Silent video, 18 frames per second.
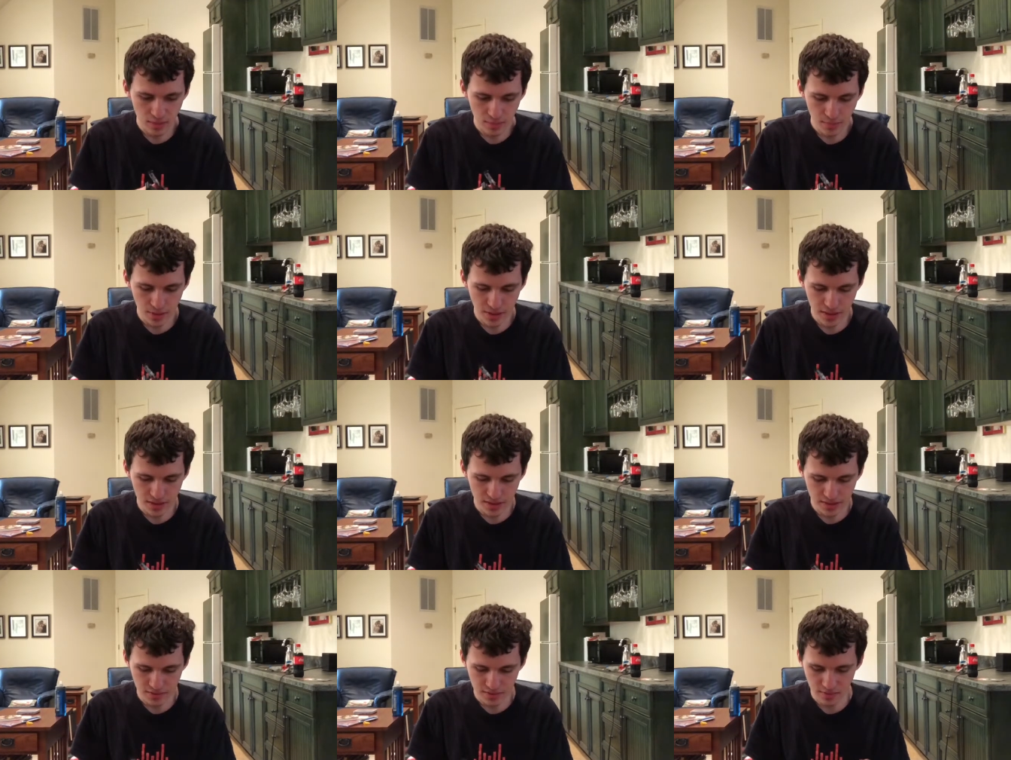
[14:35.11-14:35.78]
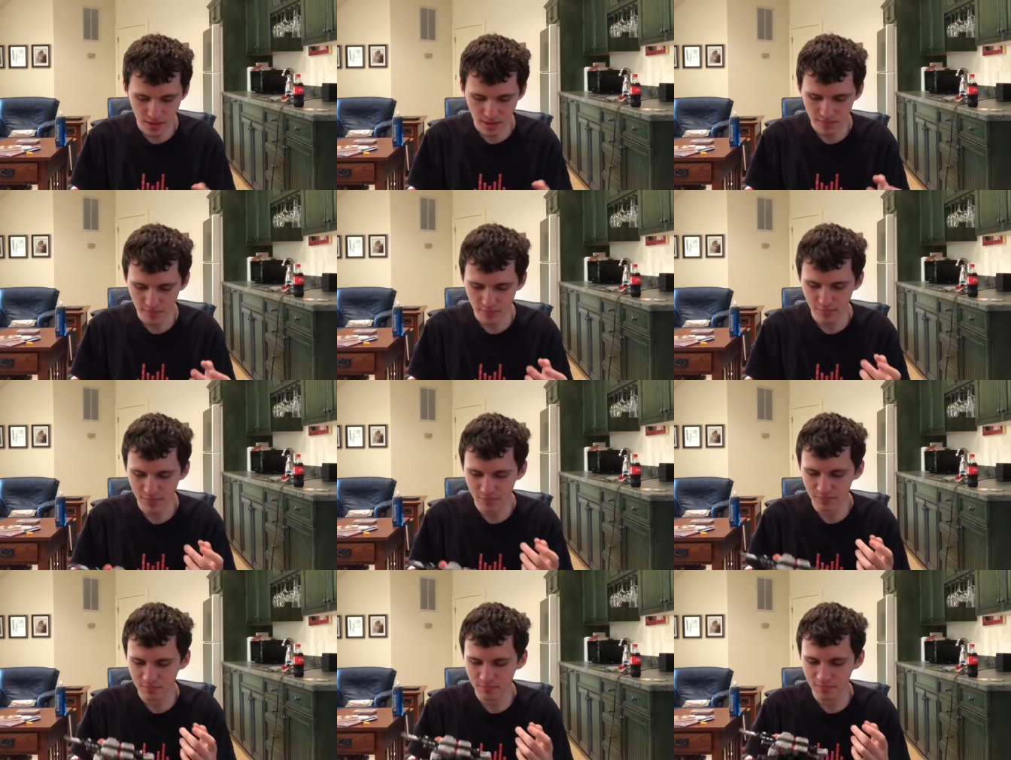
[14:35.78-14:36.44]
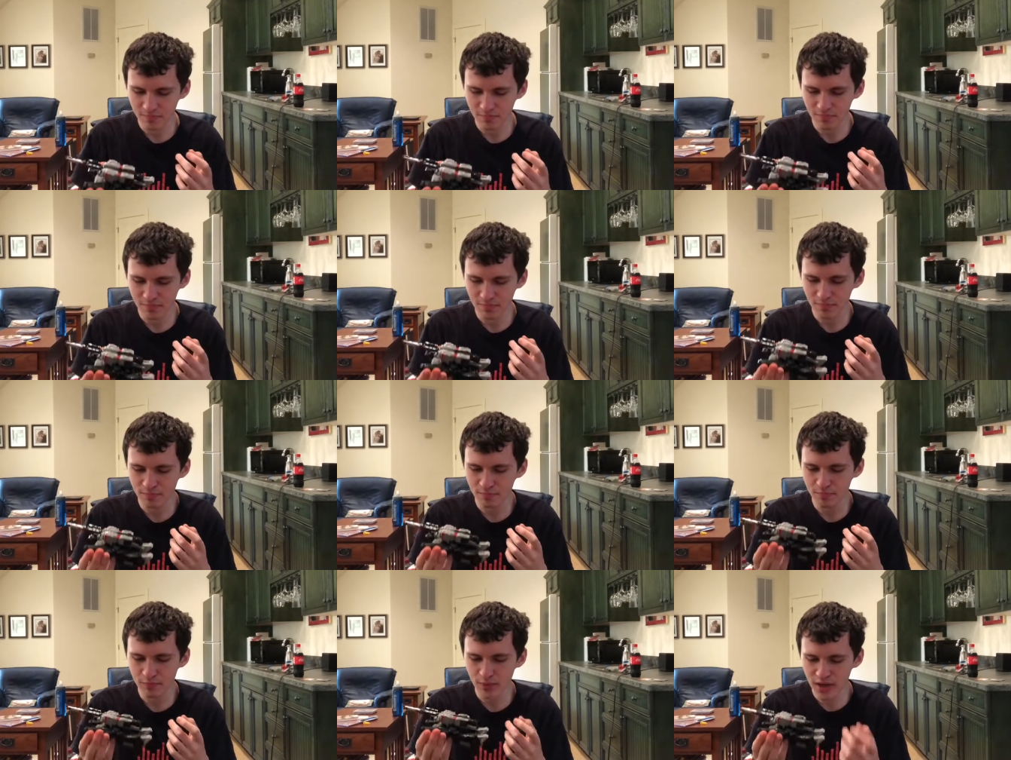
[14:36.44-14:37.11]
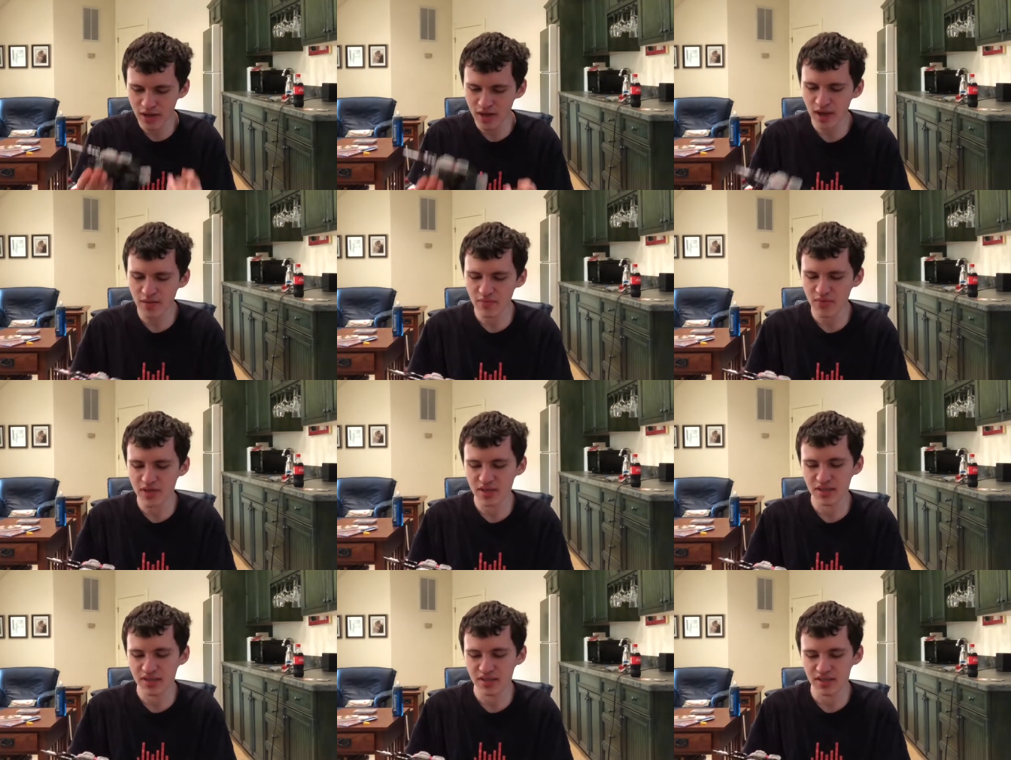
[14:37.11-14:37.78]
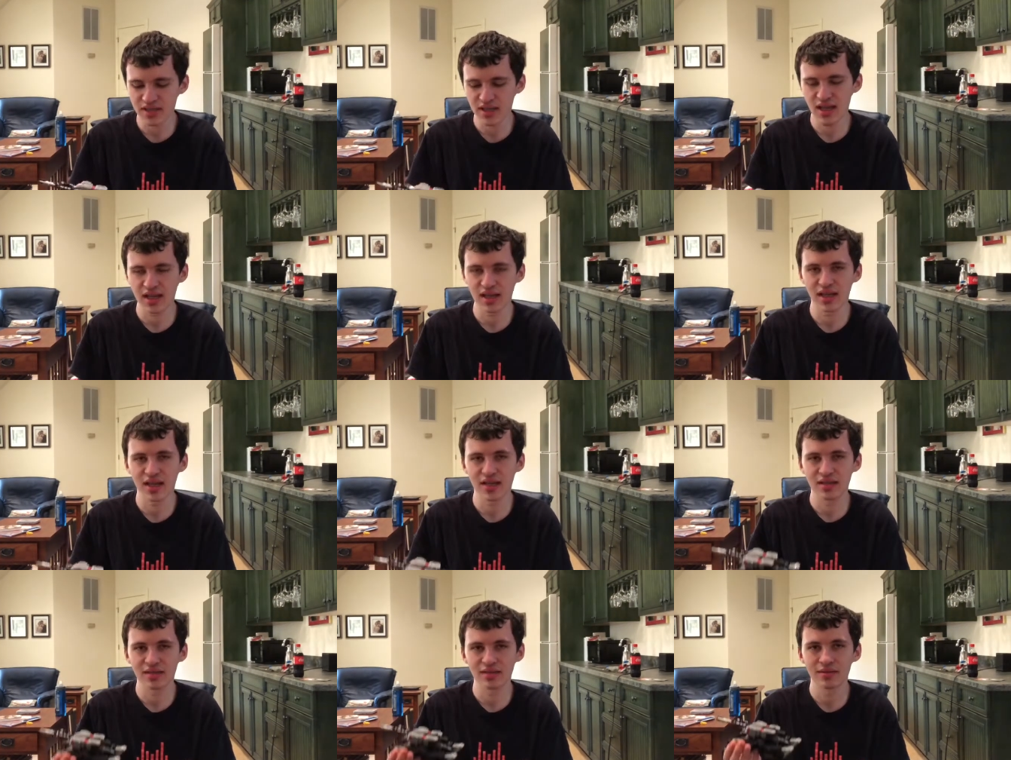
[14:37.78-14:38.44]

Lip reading: But I'm pretty confident in saying that